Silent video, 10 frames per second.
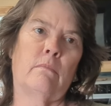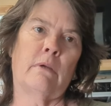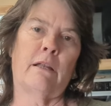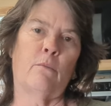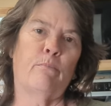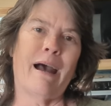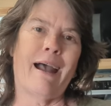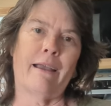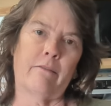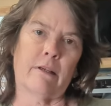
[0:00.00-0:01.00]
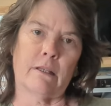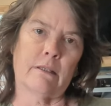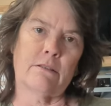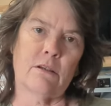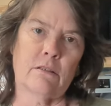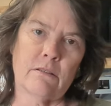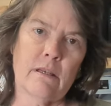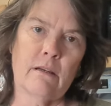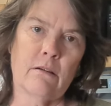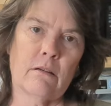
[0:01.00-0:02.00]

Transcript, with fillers: I don't buy everything that's on sale